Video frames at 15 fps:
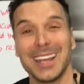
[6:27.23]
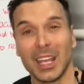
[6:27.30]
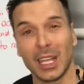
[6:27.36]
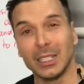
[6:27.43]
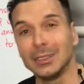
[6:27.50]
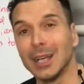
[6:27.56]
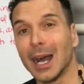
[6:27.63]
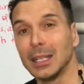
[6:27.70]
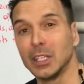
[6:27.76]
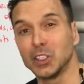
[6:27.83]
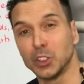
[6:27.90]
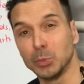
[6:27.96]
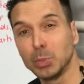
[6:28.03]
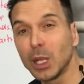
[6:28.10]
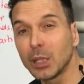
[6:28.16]
It dilates
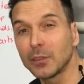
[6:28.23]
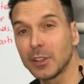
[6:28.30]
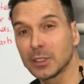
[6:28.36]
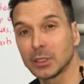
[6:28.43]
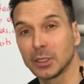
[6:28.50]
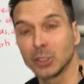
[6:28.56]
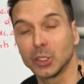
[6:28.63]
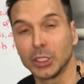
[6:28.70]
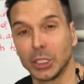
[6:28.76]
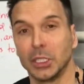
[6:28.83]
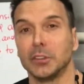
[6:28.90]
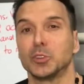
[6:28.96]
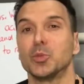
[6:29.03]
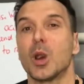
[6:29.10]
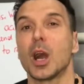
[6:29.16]
your blood vessels, so it
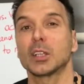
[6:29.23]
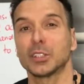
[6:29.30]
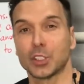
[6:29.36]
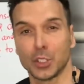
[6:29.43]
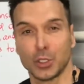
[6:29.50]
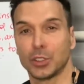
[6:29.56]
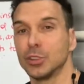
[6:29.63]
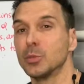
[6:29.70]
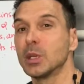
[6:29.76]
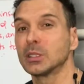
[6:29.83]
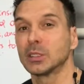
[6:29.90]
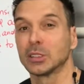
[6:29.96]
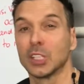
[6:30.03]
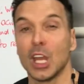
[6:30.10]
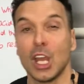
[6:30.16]
delivers more oxygen to your
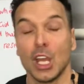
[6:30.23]
muscles.